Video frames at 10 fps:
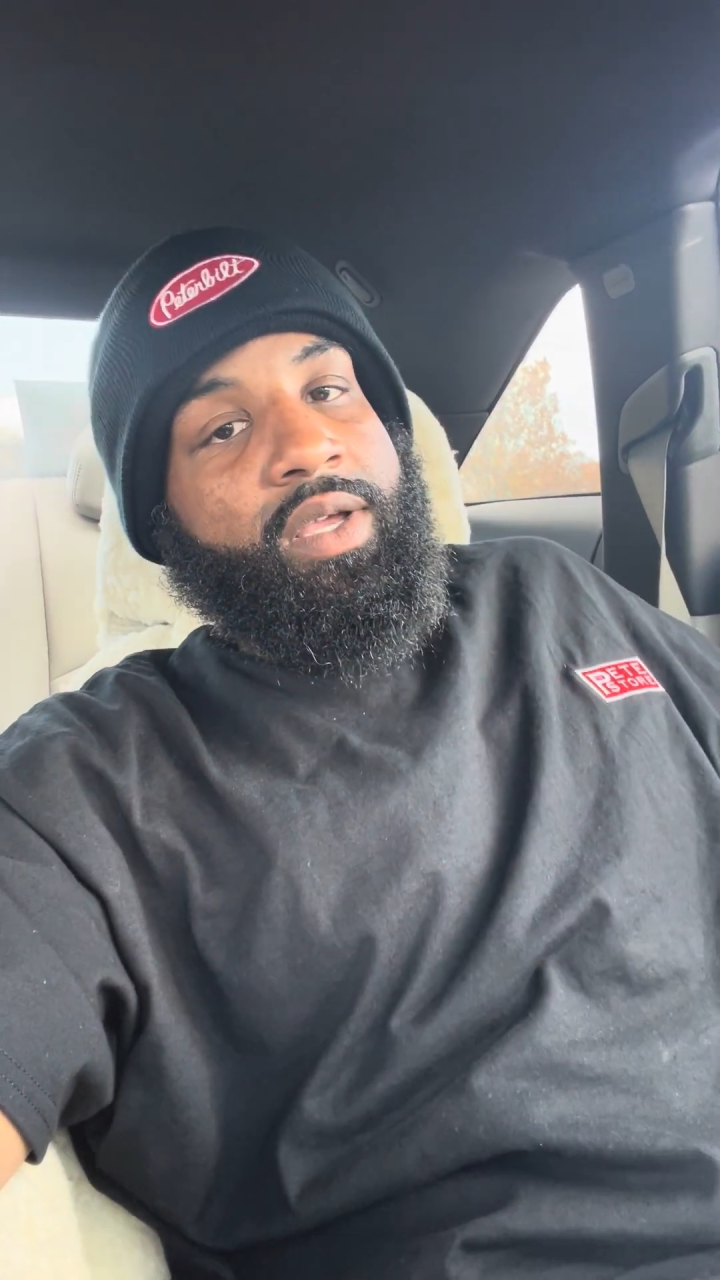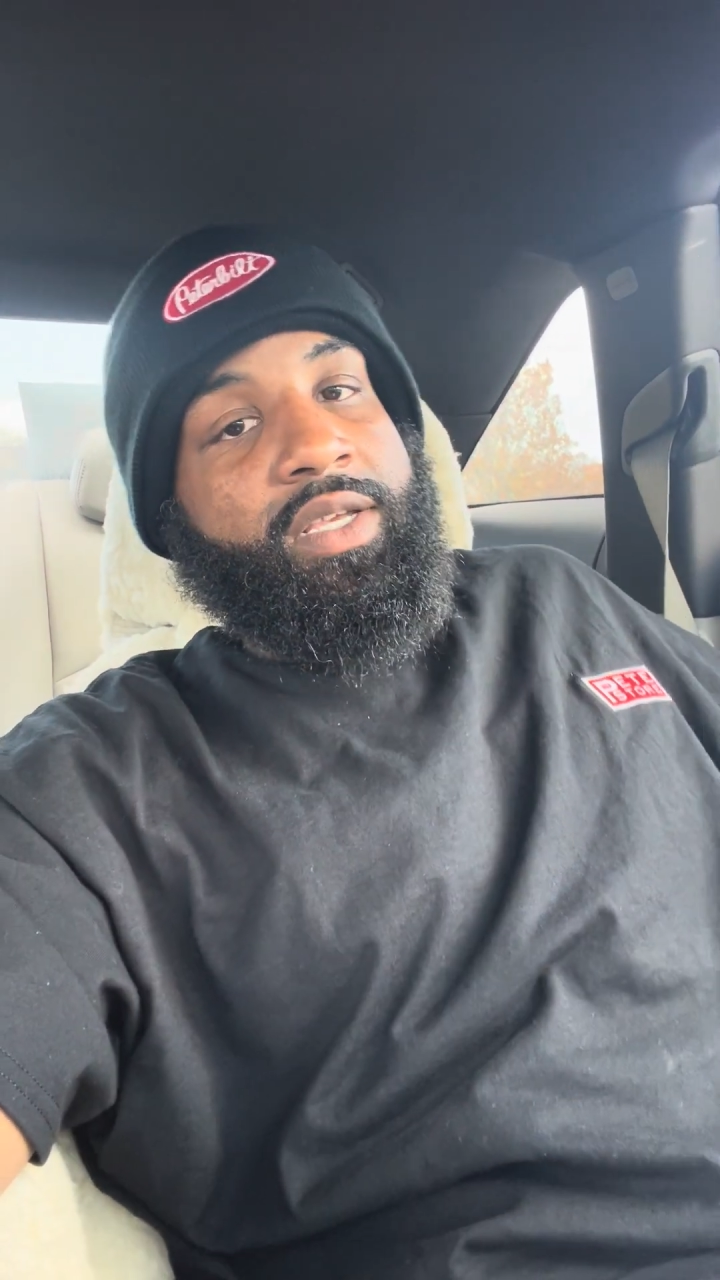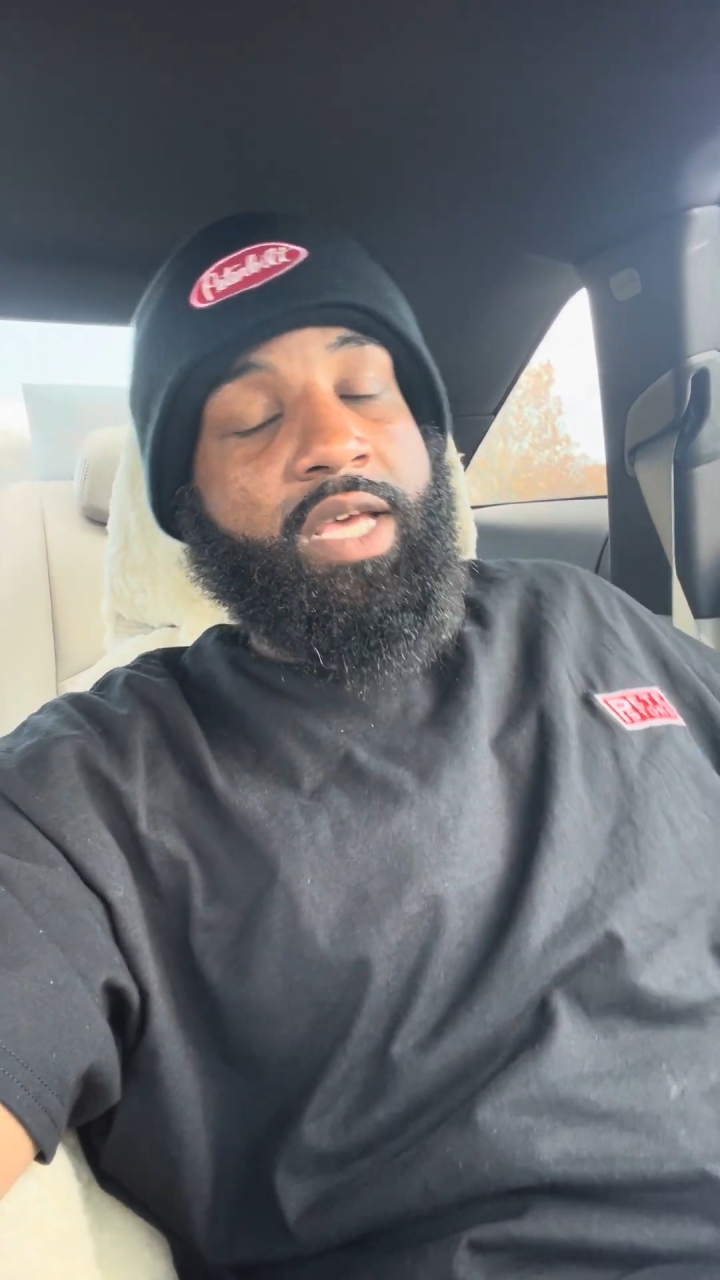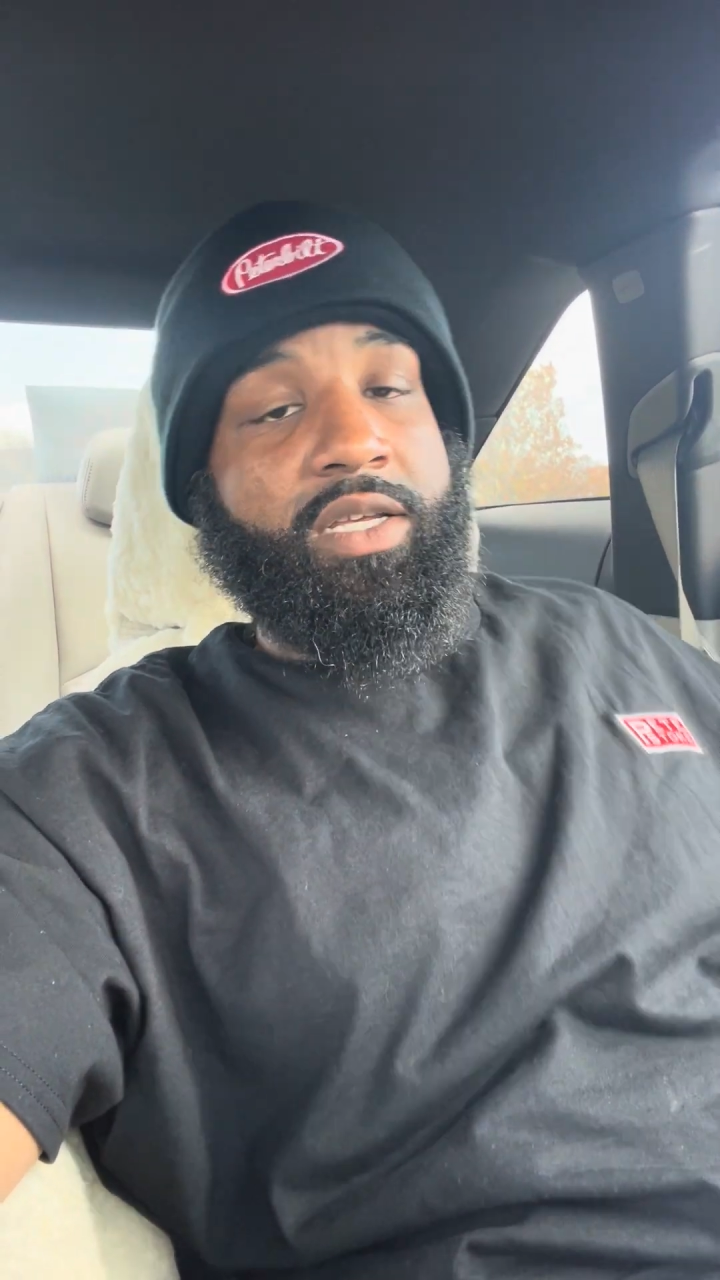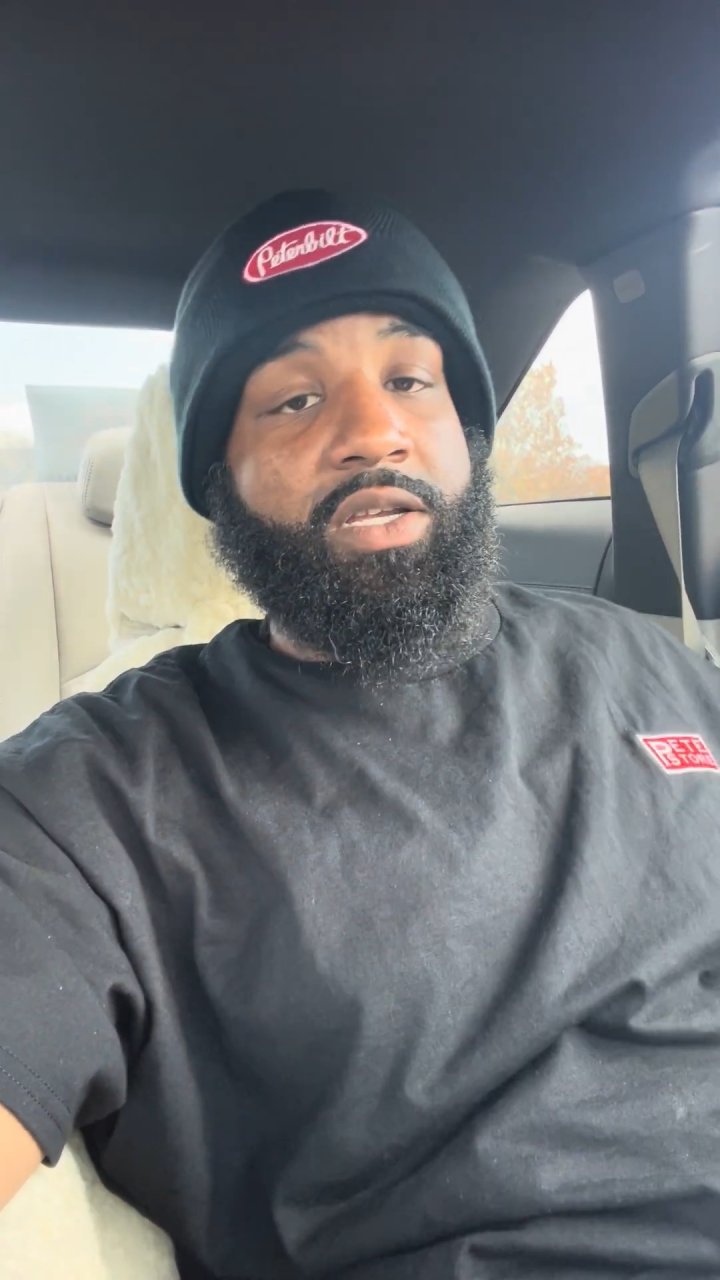
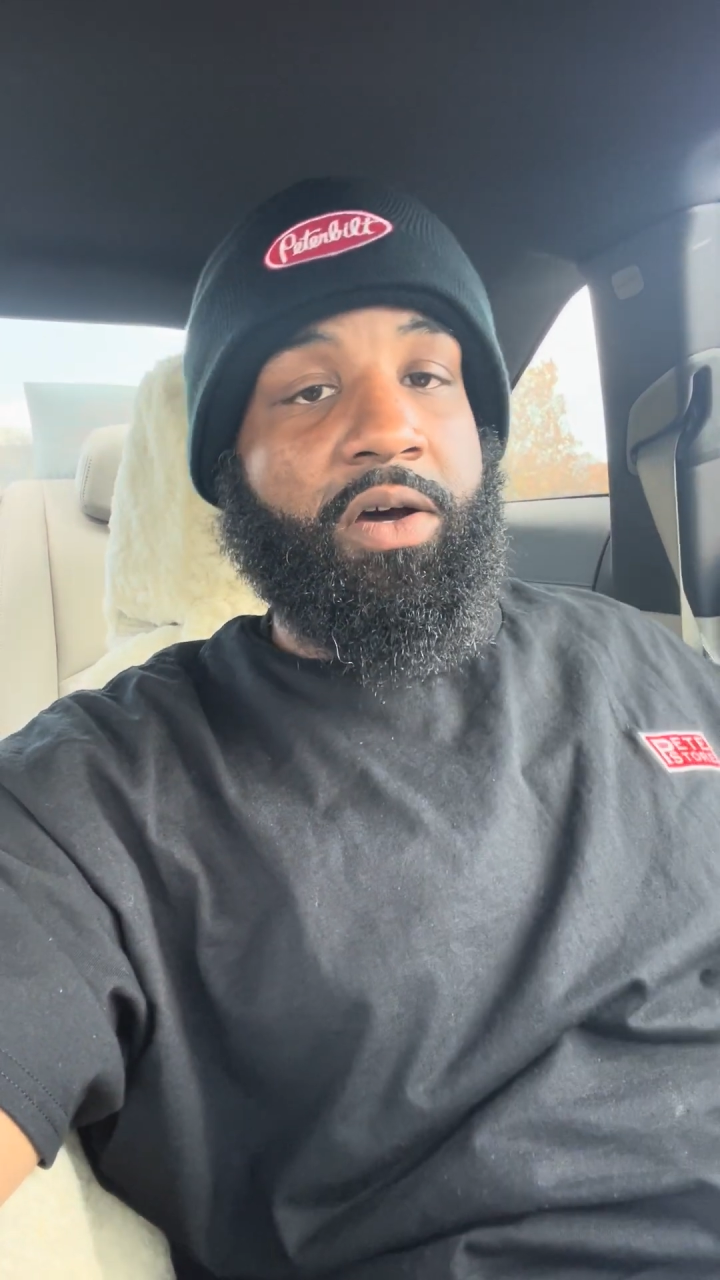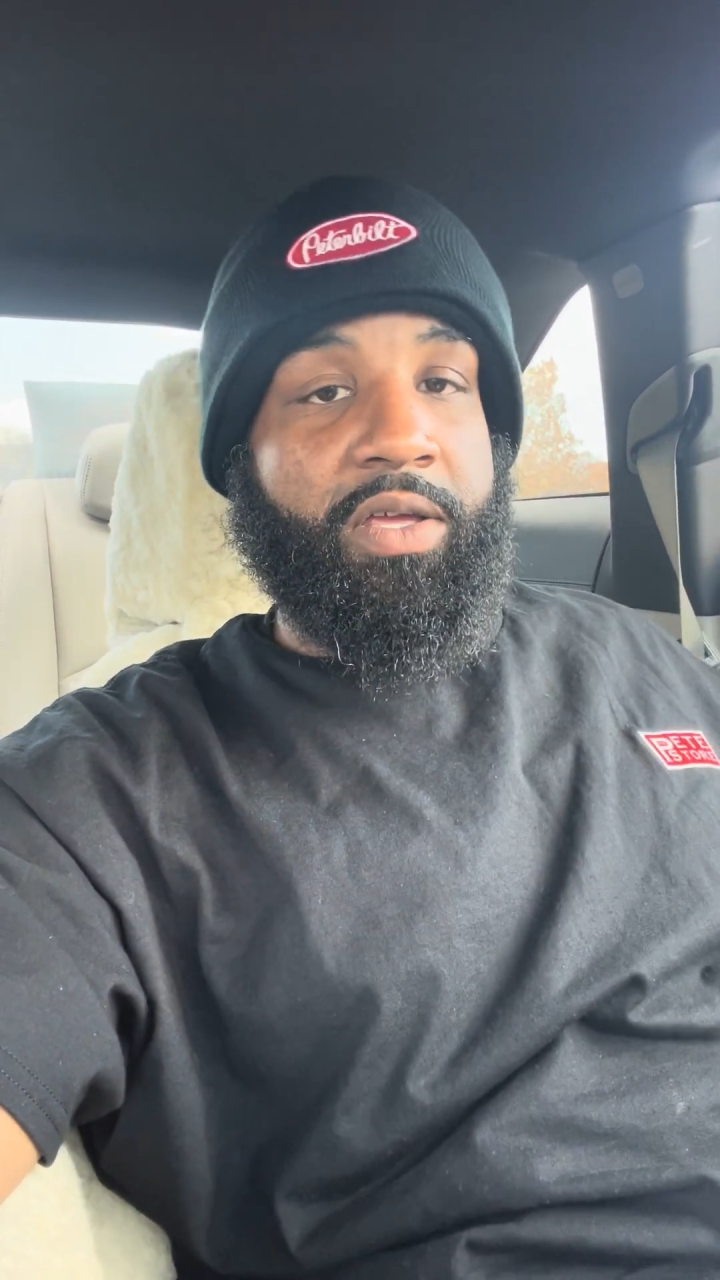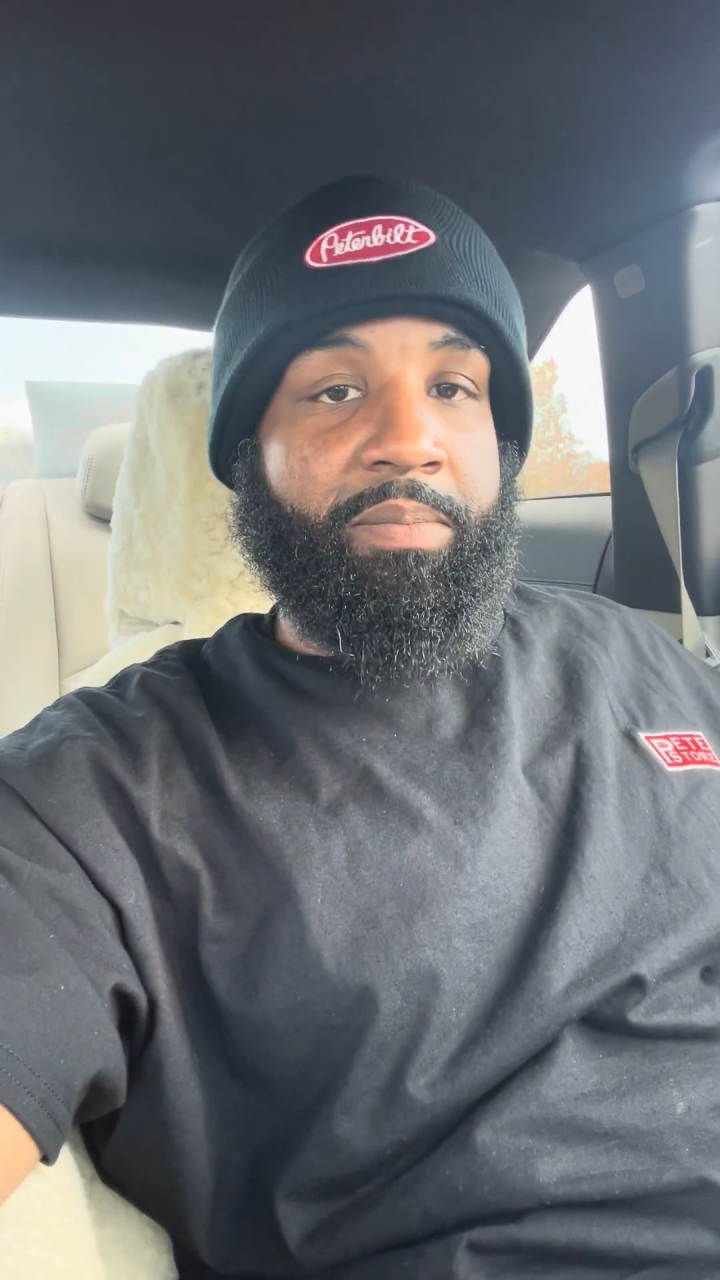test all your